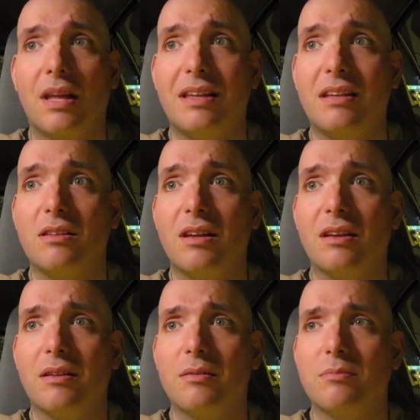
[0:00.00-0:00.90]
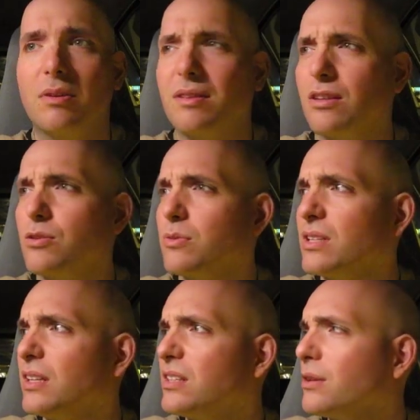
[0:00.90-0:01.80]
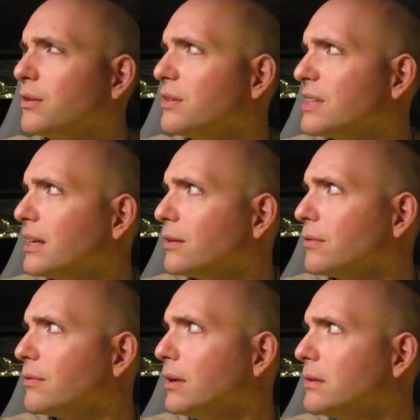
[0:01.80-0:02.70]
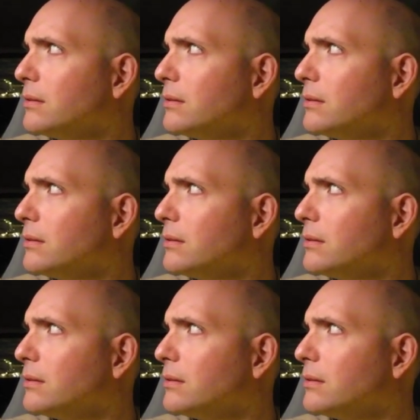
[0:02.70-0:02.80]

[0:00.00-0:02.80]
And then, I think she was an interior designer, right?